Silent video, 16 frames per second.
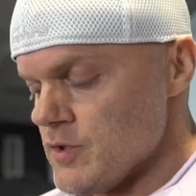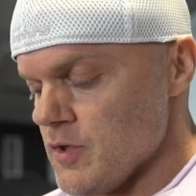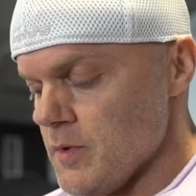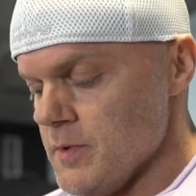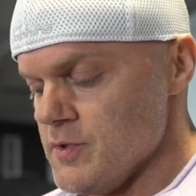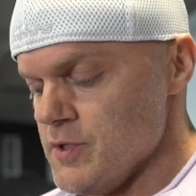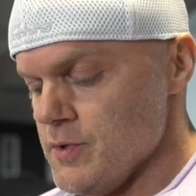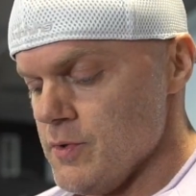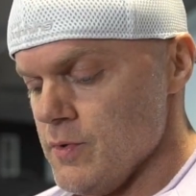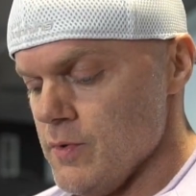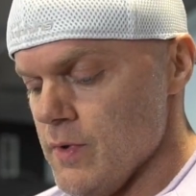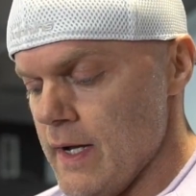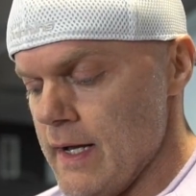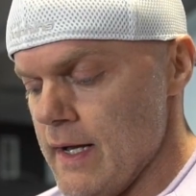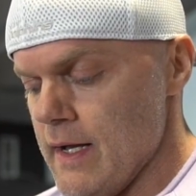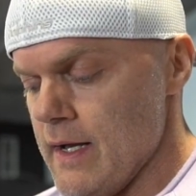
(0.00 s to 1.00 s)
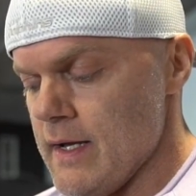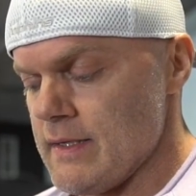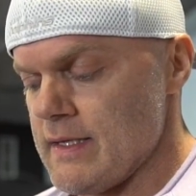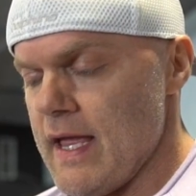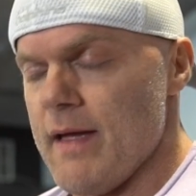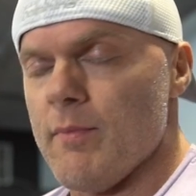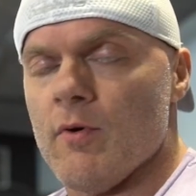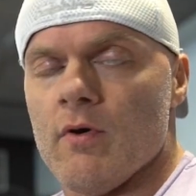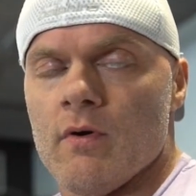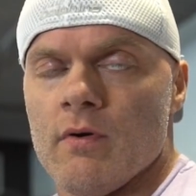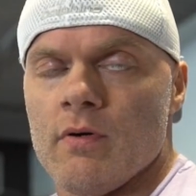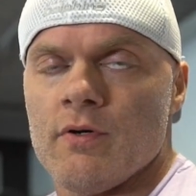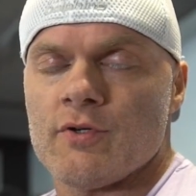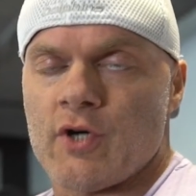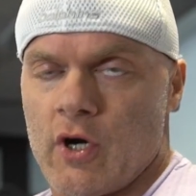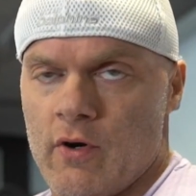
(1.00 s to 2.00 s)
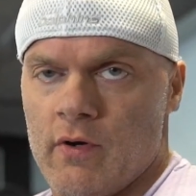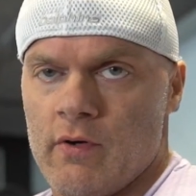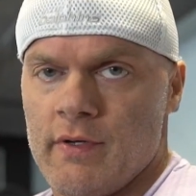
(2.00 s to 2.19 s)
So I'm gonna do uh, cable curl